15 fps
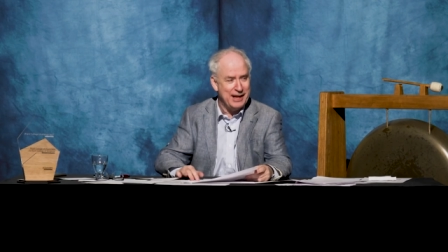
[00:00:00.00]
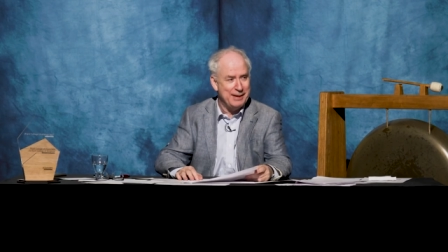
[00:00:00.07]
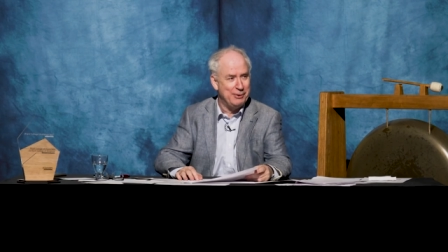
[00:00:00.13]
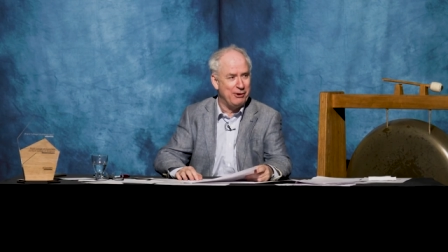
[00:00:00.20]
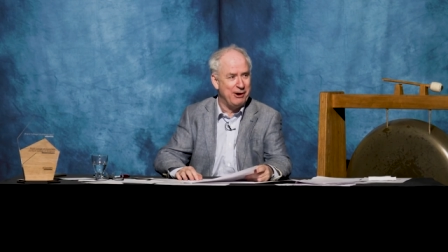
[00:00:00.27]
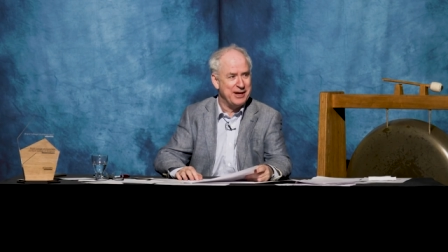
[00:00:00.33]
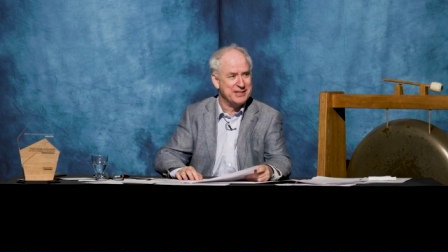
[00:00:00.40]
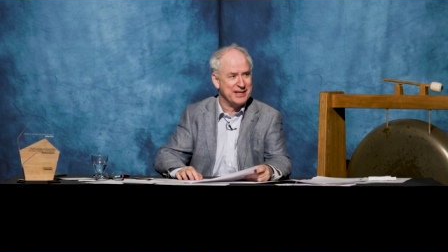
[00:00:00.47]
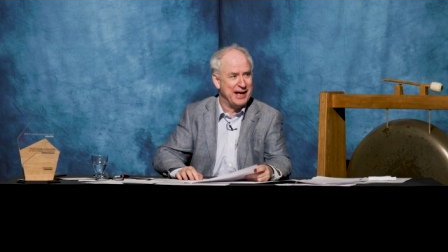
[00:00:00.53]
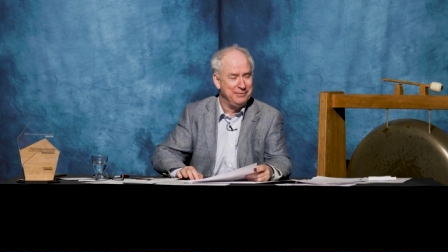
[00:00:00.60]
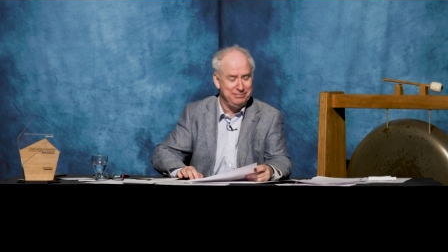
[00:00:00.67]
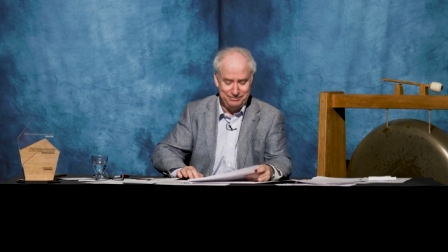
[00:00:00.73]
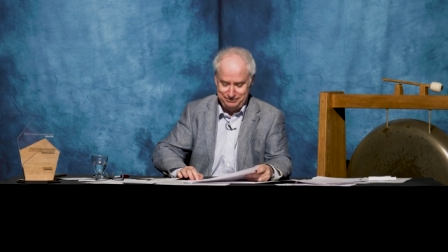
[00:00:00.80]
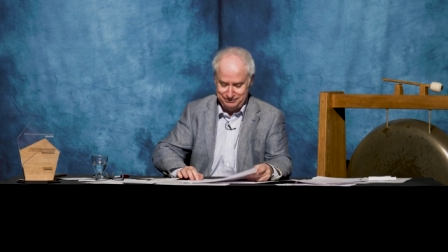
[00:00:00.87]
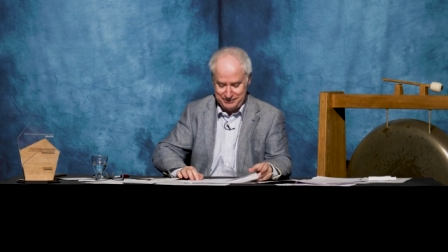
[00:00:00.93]
an MRI scan.
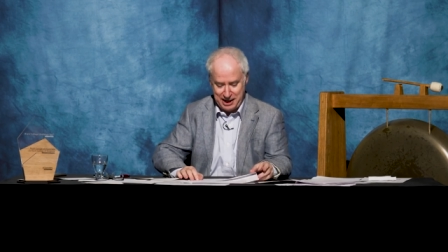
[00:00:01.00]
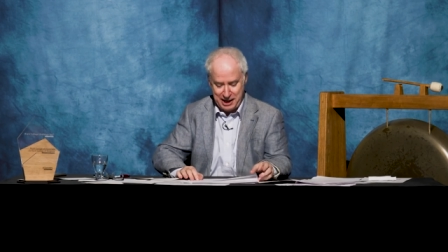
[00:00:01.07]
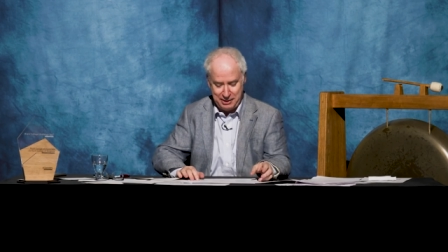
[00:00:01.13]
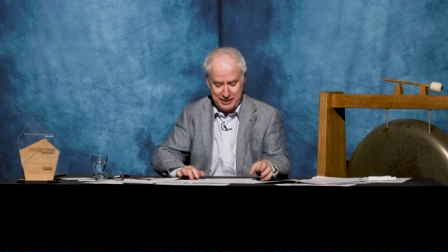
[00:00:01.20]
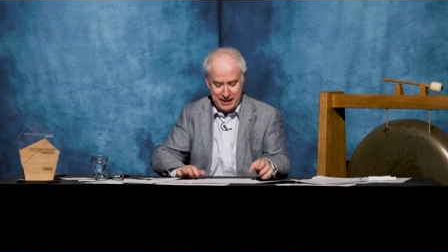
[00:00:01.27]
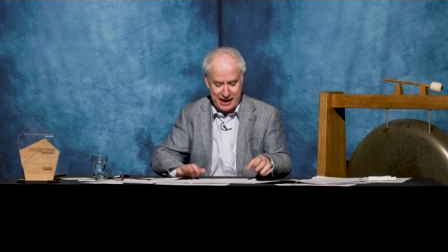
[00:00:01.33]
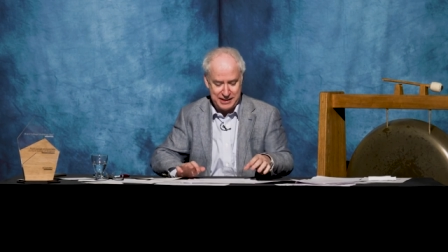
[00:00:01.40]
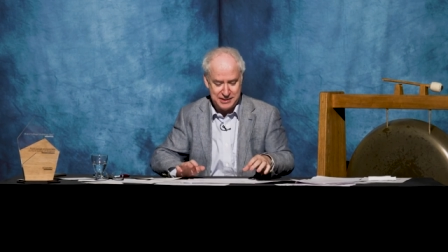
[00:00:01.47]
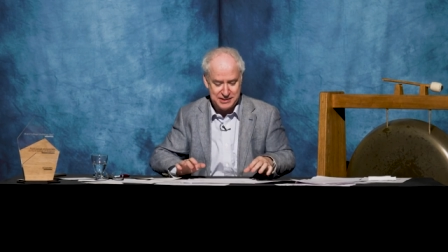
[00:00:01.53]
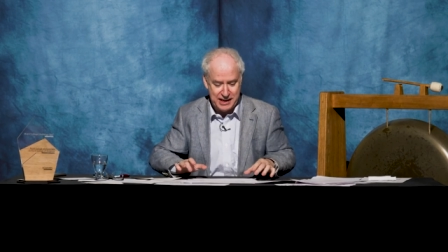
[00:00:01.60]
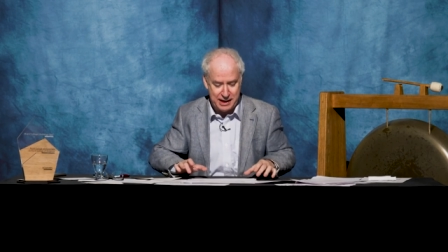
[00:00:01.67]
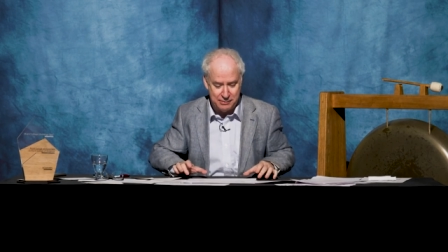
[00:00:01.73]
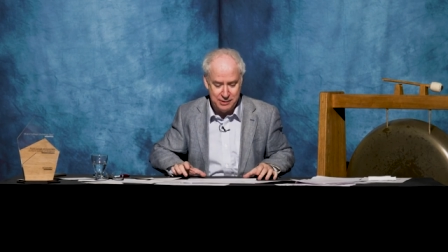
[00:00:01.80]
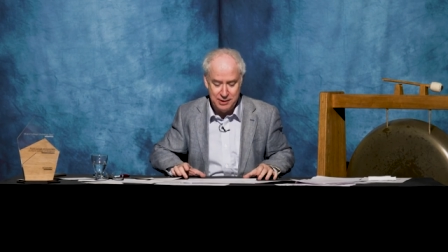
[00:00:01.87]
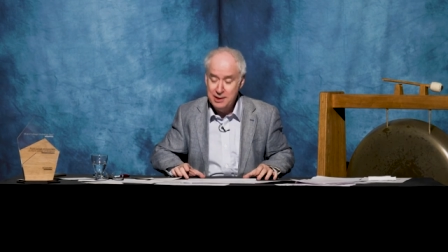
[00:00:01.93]
Okay,
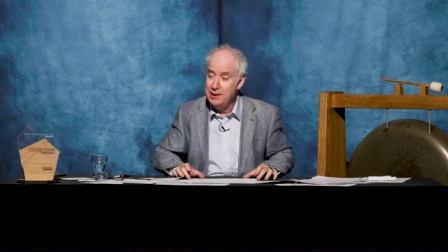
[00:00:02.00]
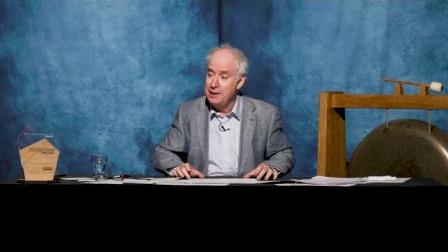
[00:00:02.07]
so